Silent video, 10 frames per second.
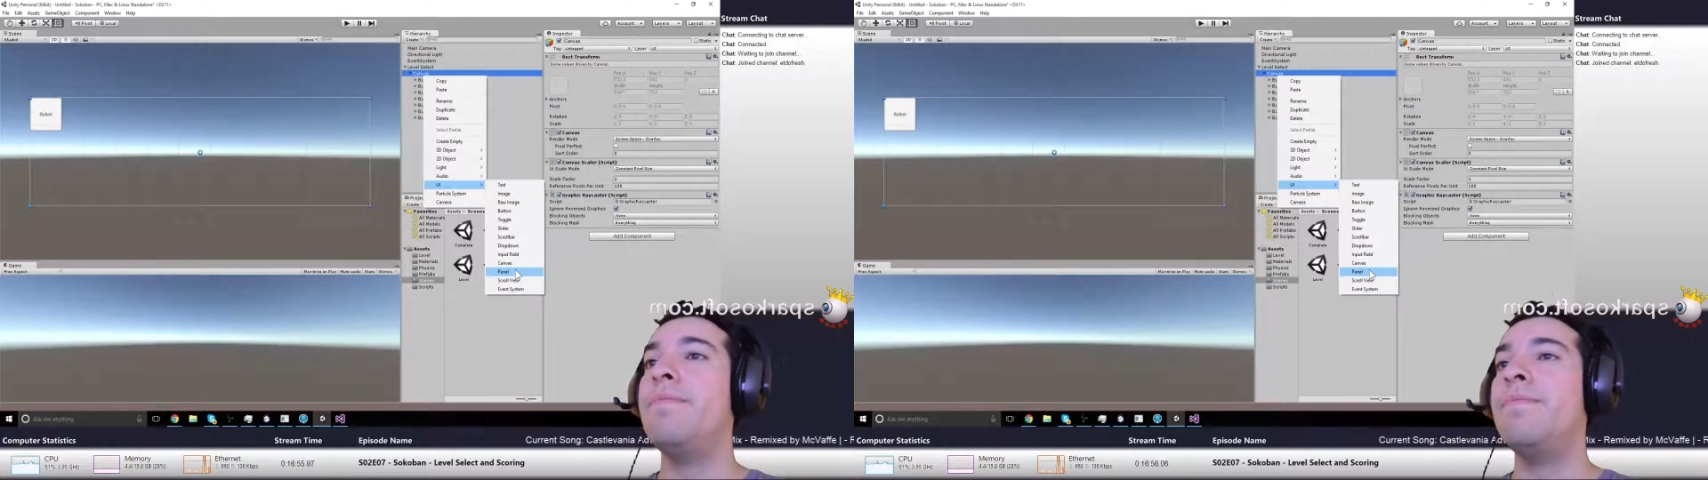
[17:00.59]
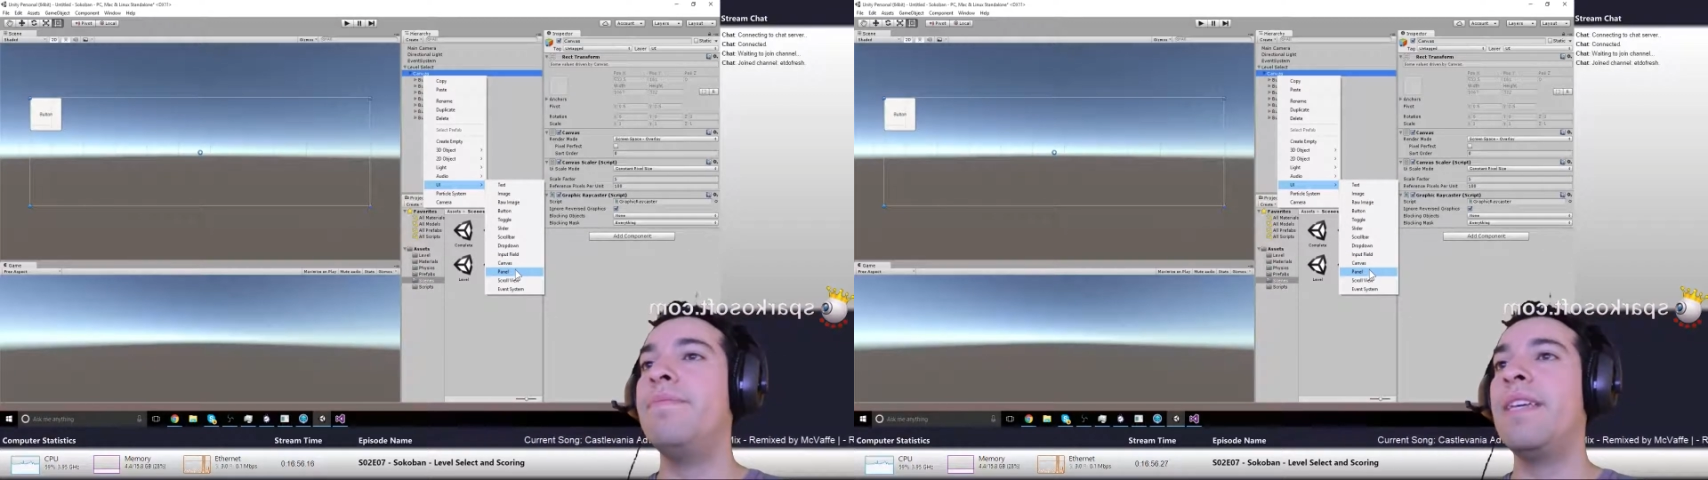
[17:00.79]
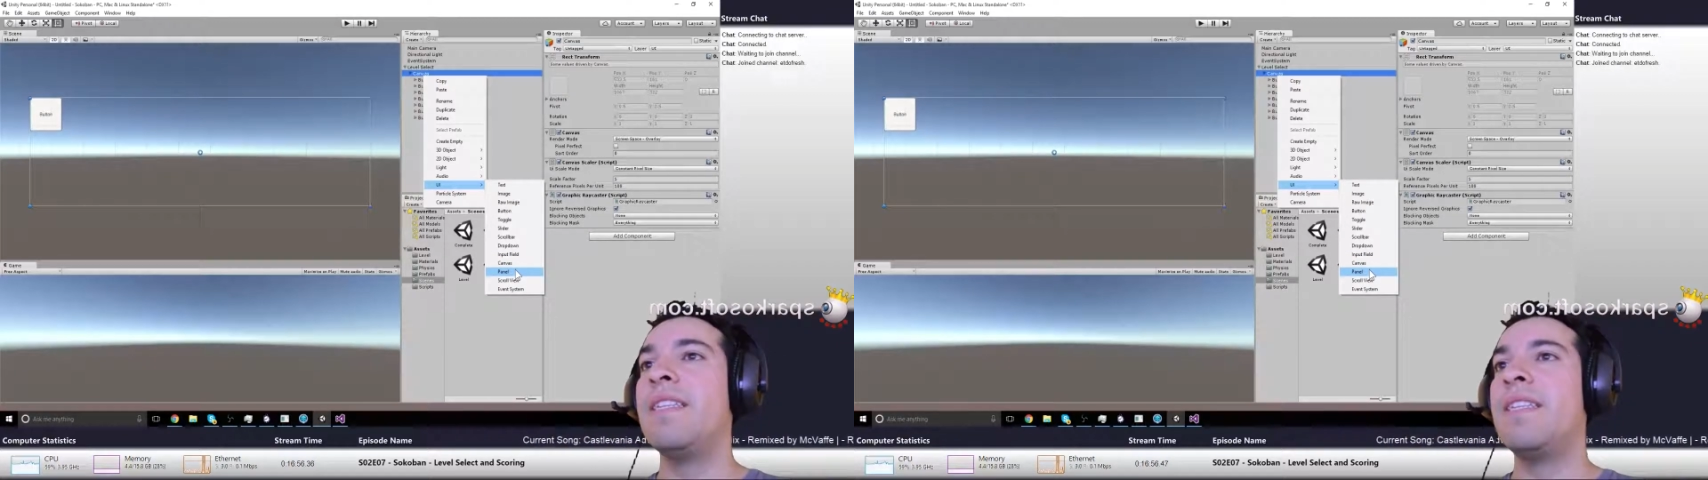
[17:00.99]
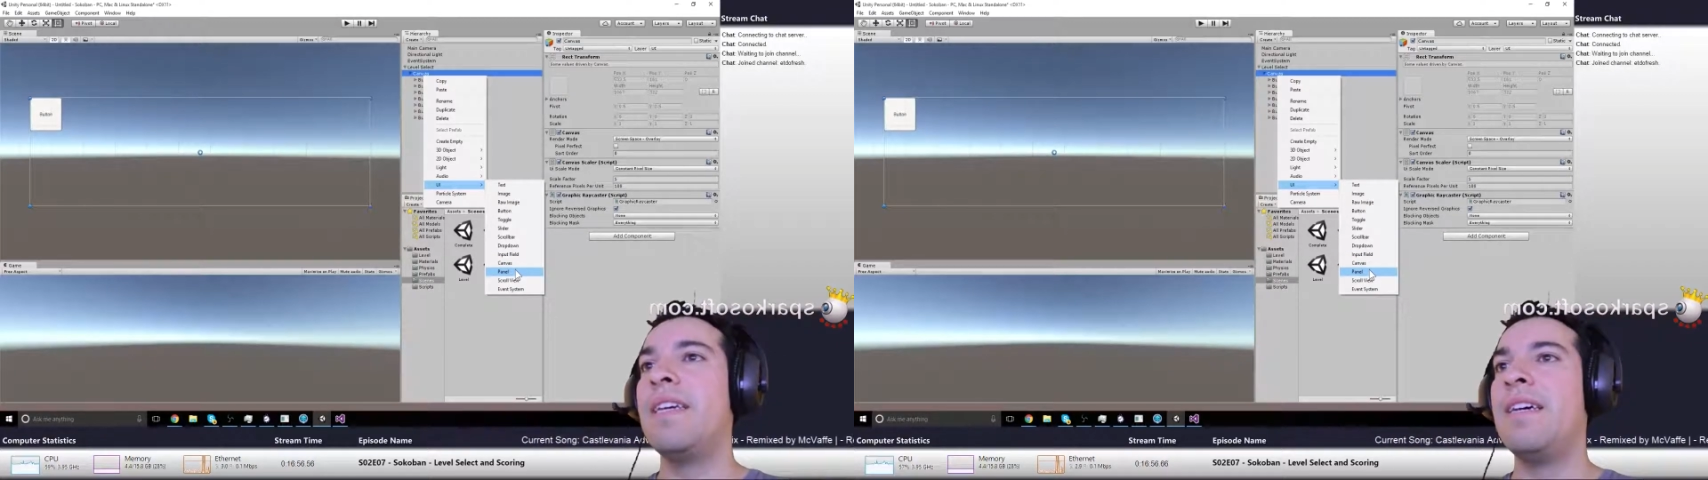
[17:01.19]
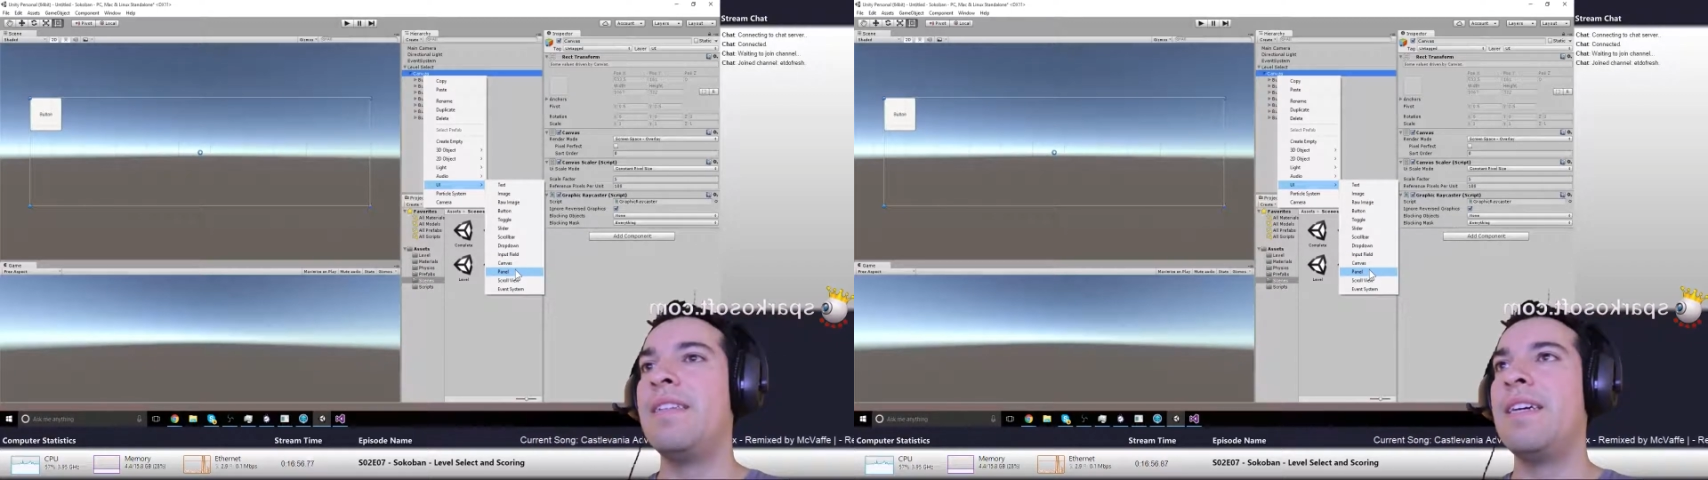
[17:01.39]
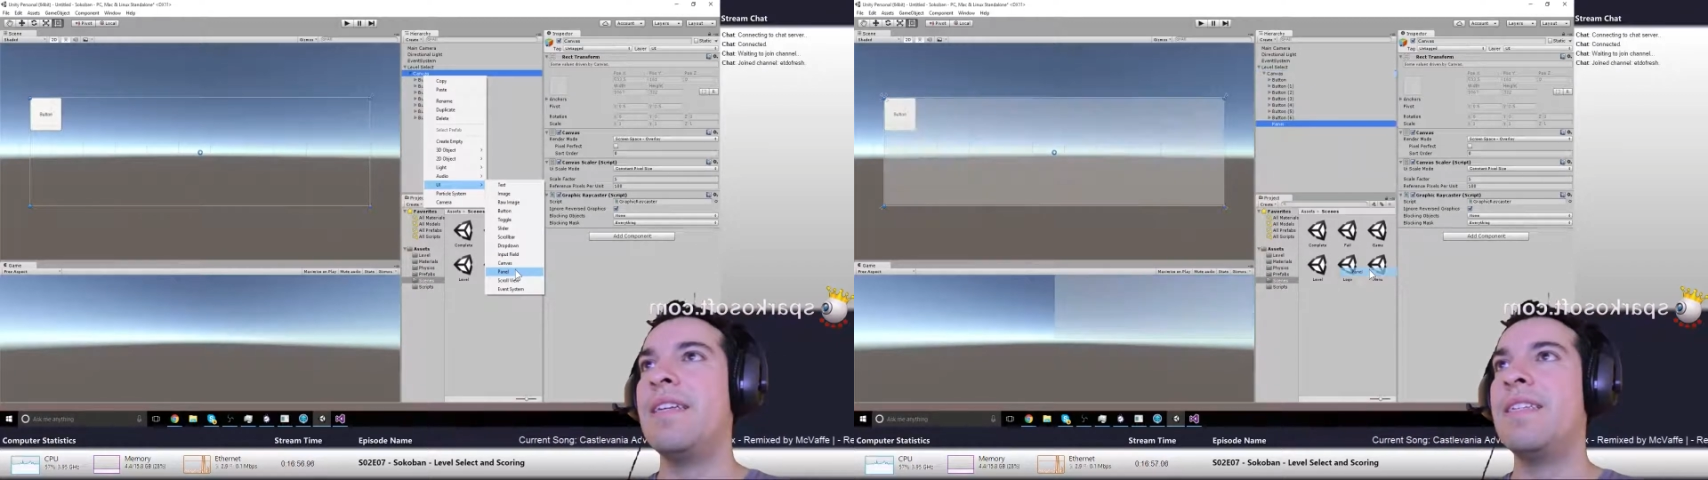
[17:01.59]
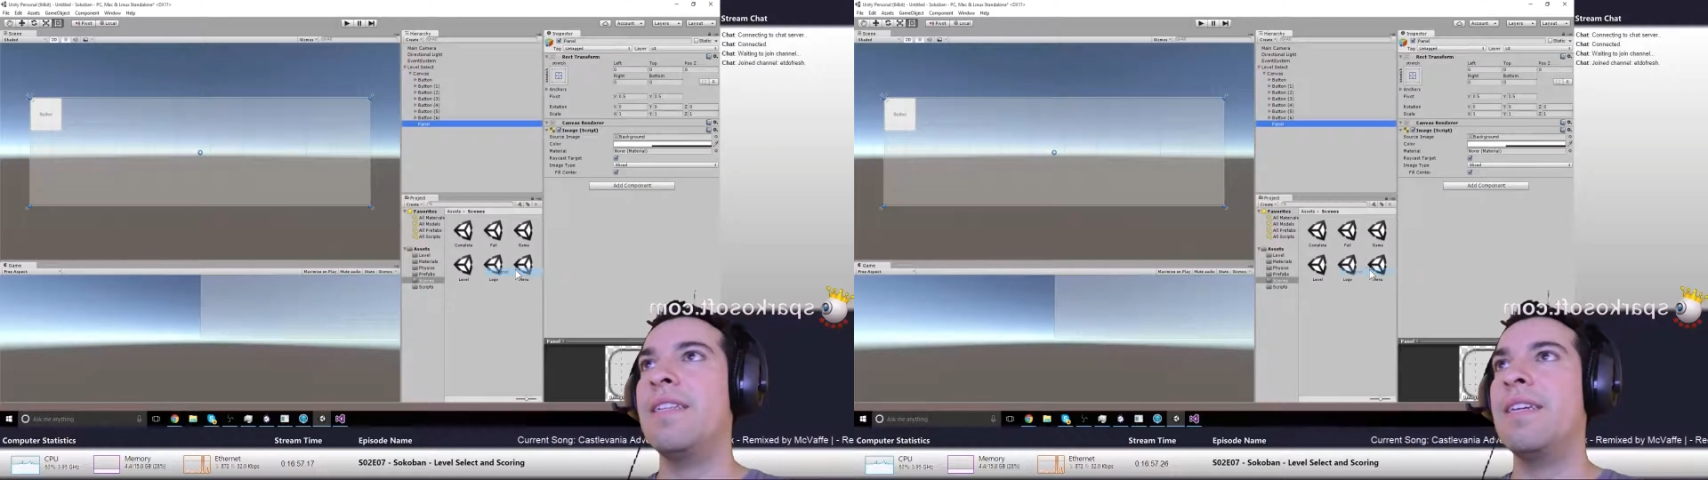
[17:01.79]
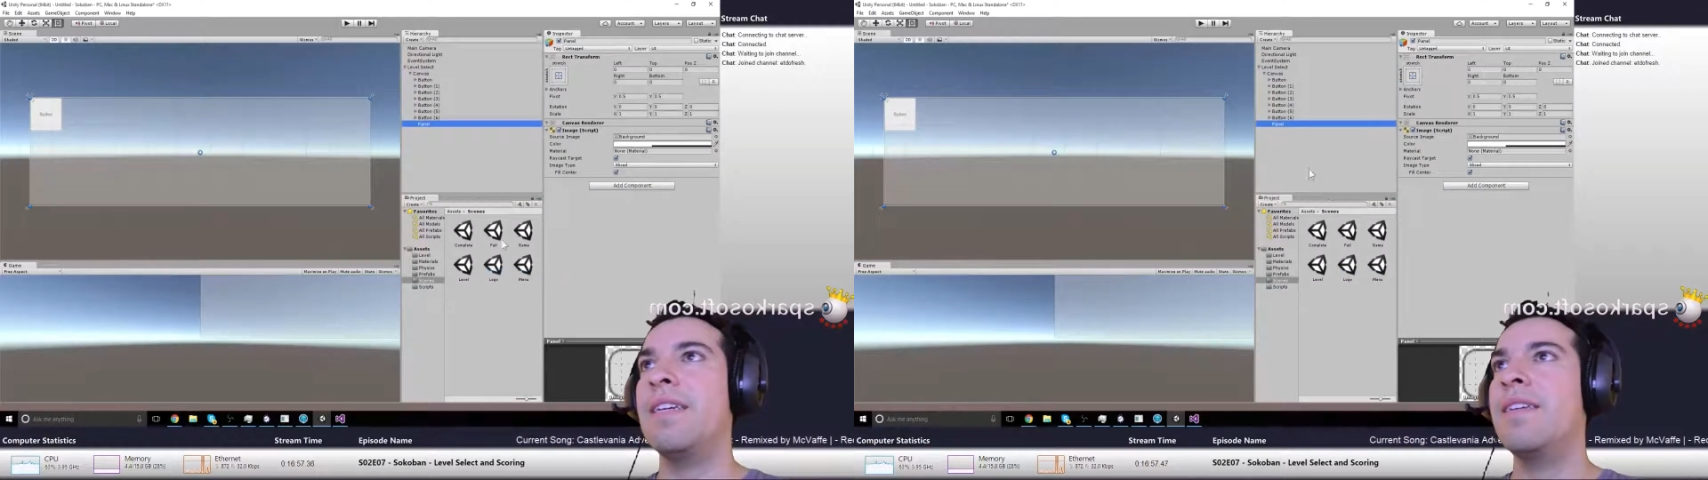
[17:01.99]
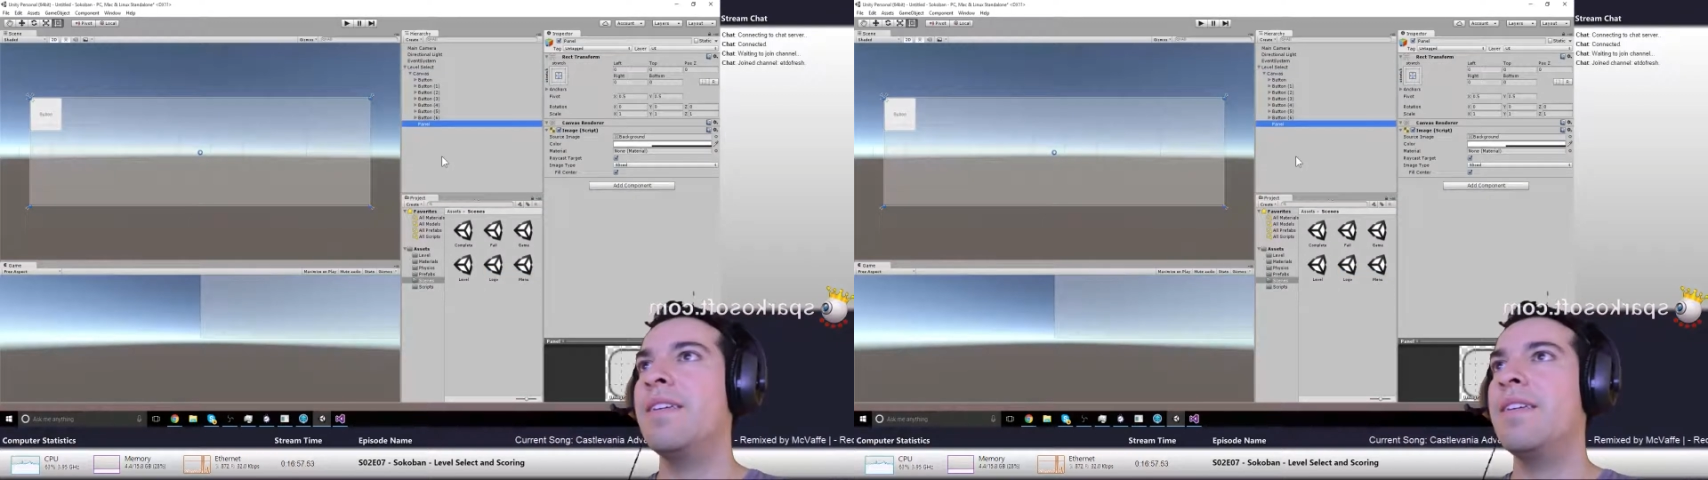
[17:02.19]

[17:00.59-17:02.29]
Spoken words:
That sounds like something.